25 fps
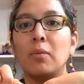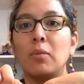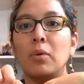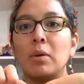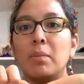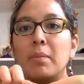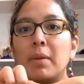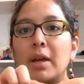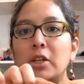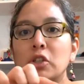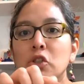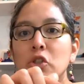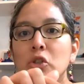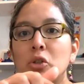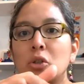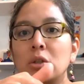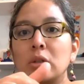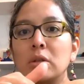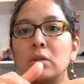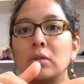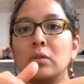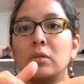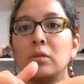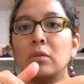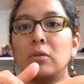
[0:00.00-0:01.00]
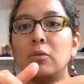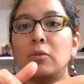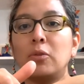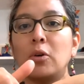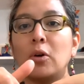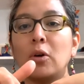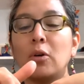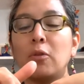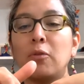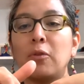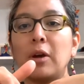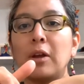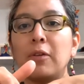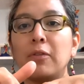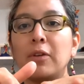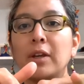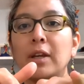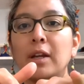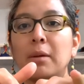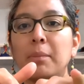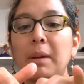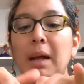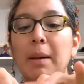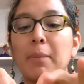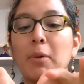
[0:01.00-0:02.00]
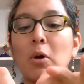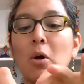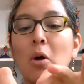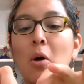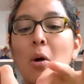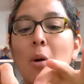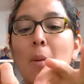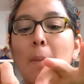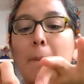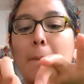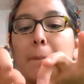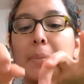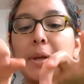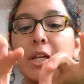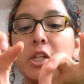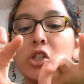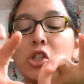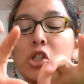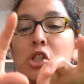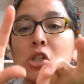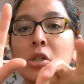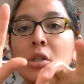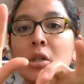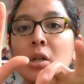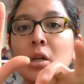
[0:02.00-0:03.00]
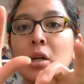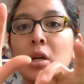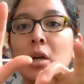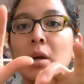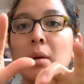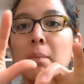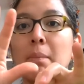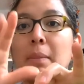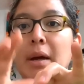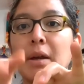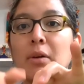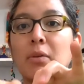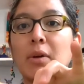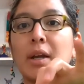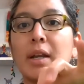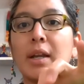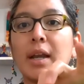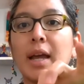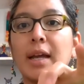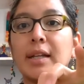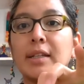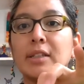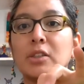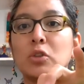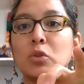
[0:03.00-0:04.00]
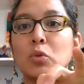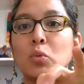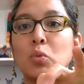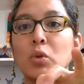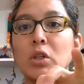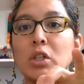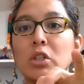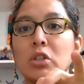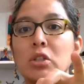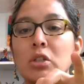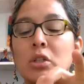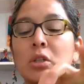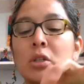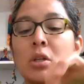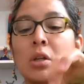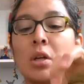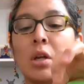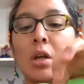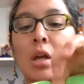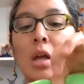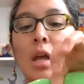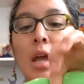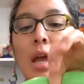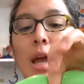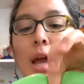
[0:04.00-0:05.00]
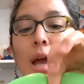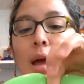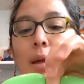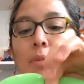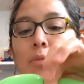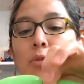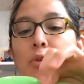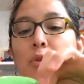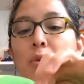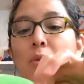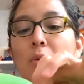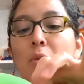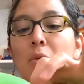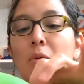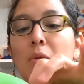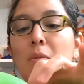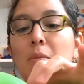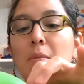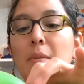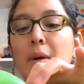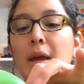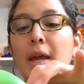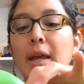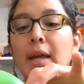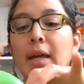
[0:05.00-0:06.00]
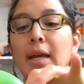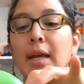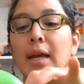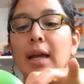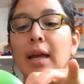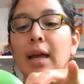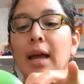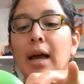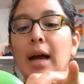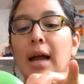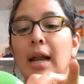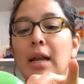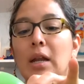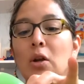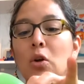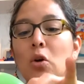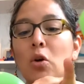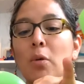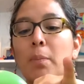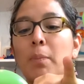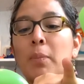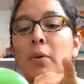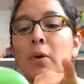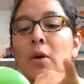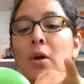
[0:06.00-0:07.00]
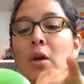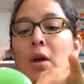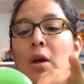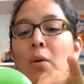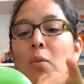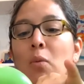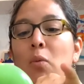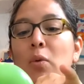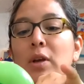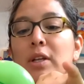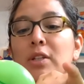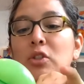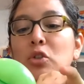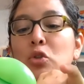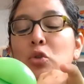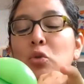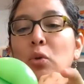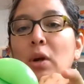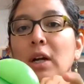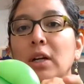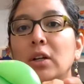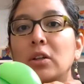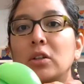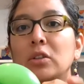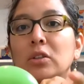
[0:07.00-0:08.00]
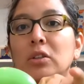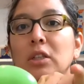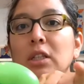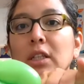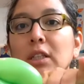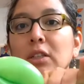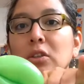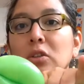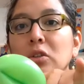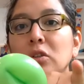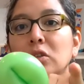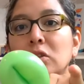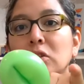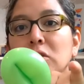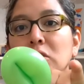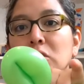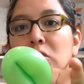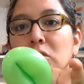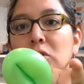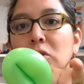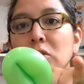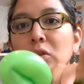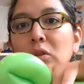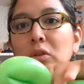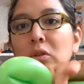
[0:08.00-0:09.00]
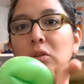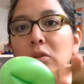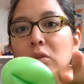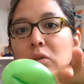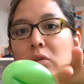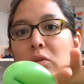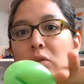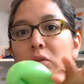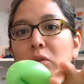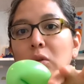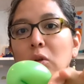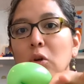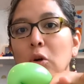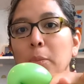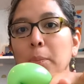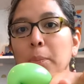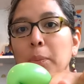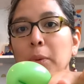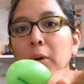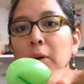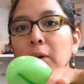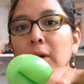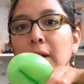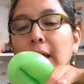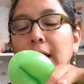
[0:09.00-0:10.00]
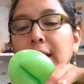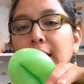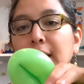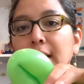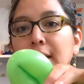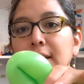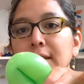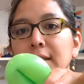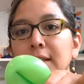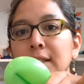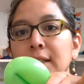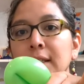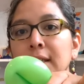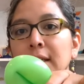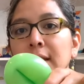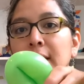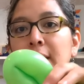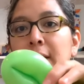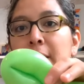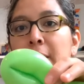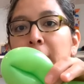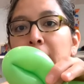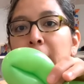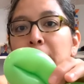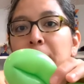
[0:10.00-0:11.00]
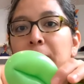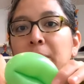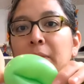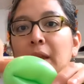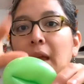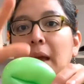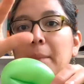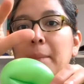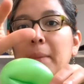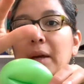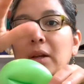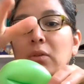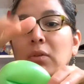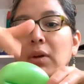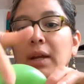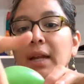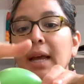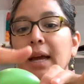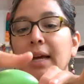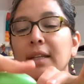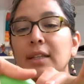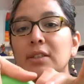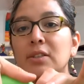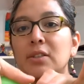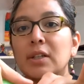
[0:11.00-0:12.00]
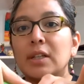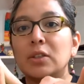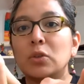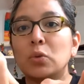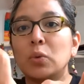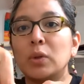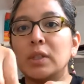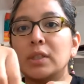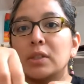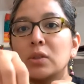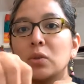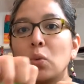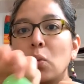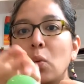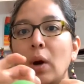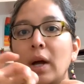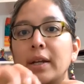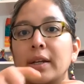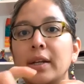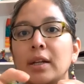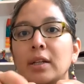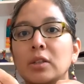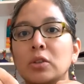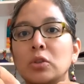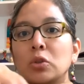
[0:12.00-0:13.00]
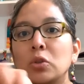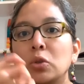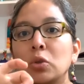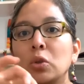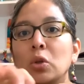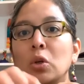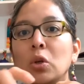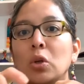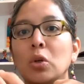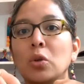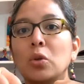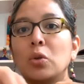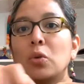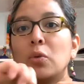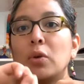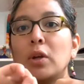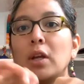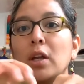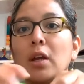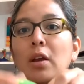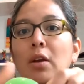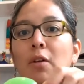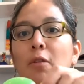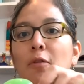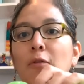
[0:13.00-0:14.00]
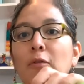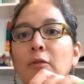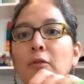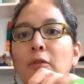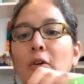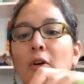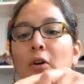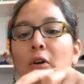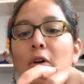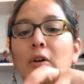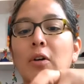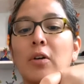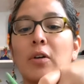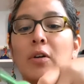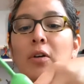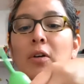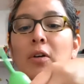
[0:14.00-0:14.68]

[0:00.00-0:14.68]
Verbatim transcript: we measure, four or five finger bubble, pinch, my right hand is squish, and you make a loop. We strangle this loop like this, and my right hand is gonna twist, one, two, three, four.